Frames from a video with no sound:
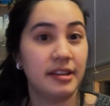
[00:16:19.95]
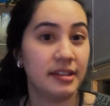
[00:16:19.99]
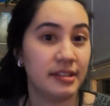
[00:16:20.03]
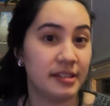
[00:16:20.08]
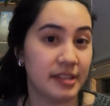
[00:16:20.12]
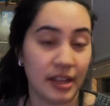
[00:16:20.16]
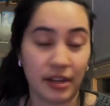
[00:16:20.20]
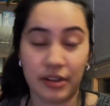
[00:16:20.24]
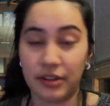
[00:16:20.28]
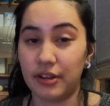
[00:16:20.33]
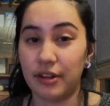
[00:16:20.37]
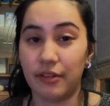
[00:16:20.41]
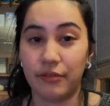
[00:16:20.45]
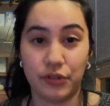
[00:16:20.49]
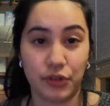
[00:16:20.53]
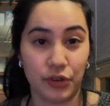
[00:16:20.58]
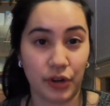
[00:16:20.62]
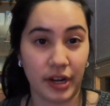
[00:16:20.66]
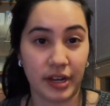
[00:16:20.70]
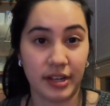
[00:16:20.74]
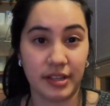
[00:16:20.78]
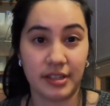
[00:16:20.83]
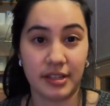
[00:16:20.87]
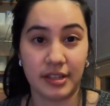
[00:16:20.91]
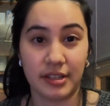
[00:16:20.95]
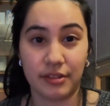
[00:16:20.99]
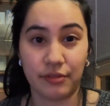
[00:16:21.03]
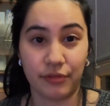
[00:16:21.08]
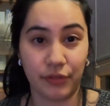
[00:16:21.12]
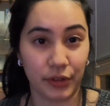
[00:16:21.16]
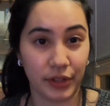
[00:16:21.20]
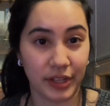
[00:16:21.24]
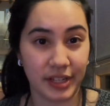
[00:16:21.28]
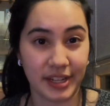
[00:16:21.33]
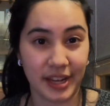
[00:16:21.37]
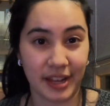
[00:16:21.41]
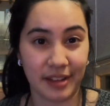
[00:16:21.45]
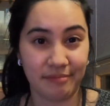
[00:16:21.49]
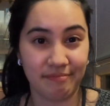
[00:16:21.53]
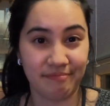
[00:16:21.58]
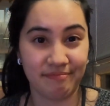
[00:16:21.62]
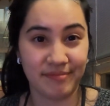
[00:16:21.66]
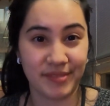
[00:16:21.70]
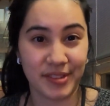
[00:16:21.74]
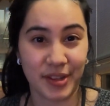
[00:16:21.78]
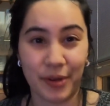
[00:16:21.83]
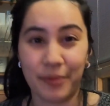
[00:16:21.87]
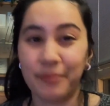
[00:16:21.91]
set of trays is fully done.
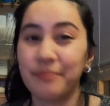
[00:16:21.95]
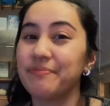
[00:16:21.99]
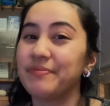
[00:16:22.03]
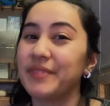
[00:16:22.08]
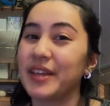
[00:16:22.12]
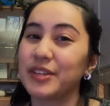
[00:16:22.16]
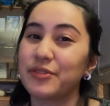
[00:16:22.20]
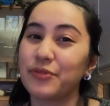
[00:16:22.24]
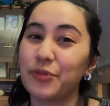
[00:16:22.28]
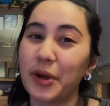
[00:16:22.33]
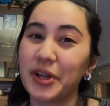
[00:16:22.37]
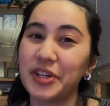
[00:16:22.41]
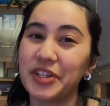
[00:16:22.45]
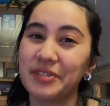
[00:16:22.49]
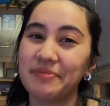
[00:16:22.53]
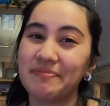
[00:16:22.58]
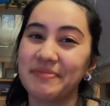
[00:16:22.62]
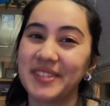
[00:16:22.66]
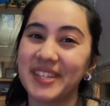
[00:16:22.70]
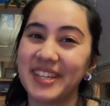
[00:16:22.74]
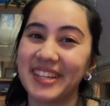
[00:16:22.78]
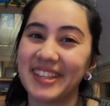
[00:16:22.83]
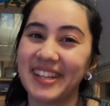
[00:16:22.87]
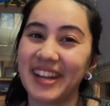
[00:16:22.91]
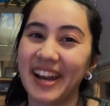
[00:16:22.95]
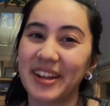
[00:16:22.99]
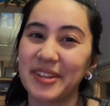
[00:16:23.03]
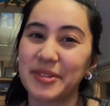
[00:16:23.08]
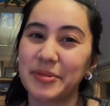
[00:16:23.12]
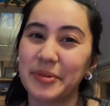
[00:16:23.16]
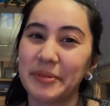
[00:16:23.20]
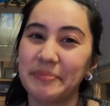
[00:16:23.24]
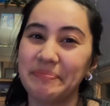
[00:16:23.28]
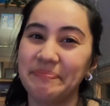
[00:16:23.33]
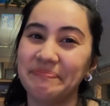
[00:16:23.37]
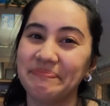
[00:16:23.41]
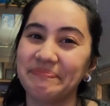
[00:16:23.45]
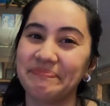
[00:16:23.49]
So thanks for watching. See you in the next one.